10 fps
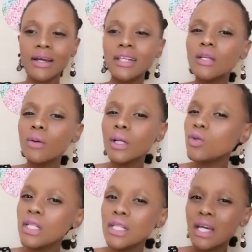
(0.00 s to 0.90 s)
Kanti,
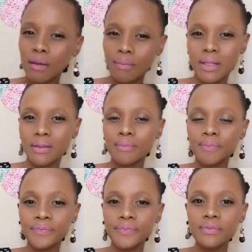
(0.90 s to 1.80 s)
what really happened?
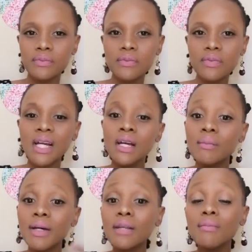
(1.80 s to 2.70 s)

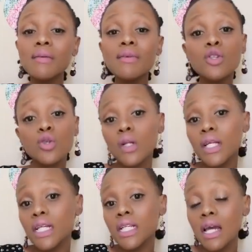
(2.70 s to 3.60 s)
But it may be too
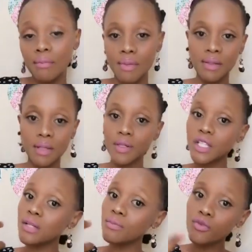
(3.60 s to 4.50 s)
late. Maybe the
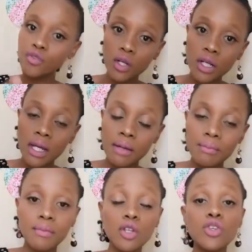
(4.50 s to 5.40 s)
person moved on.
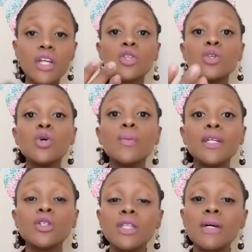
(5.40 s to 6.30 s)
Maybe you tried to go
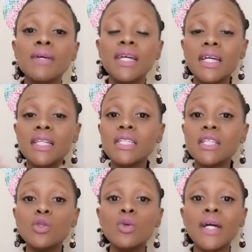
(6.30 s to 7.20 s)
back to them and they
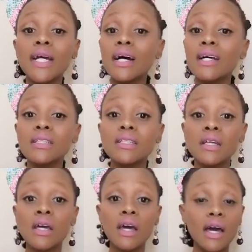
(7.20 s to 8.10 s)
said, no, I can't.
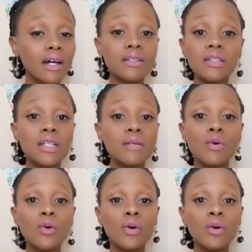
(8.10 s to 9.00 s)
I can't
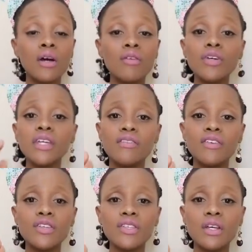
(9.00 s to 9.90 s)
anymore. Forgive
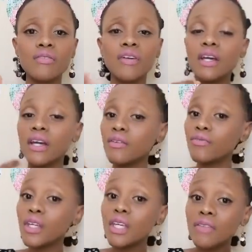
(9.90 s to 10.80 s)
yourself and
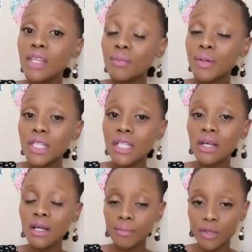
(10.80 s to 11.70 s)
forgive that person
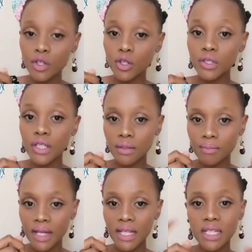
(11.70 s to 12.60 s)
because it
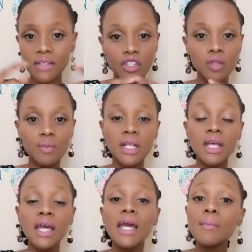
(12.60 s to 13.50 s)
might have just
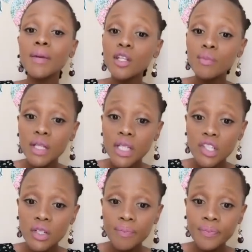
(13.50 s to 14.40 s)
been a
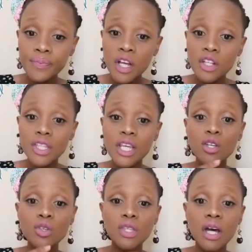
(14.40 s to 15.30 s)
manipulation.
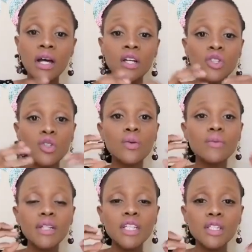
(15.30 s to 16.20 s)
Thank you, Star. So
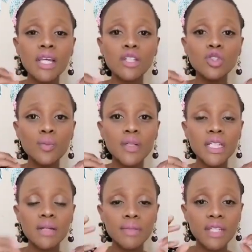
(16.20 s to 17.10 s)
please, guys, super
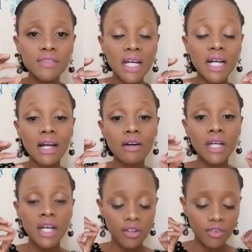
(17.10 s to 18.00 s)
tip, gifts are
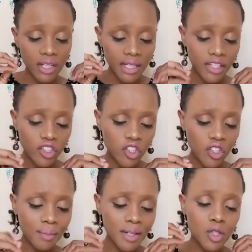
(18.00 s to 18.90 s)
allowed.
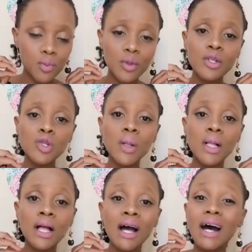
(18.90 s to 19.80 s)
Relationship is
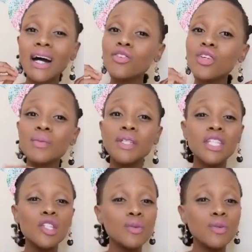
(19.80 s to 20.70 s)
spiritual,
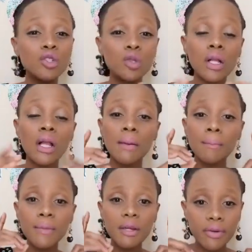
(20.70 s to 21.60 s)
100% spiritual.
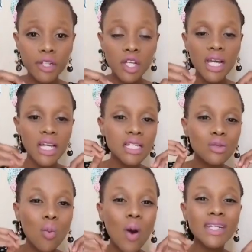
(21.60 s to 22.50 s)
Marriage
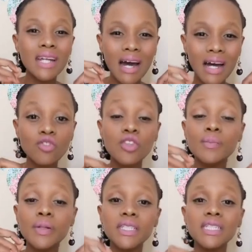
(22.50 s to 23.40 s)
is
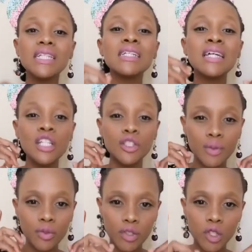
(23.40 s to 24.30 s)
100%
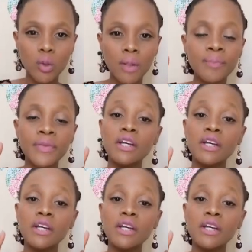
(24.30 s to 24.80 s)
spiritual.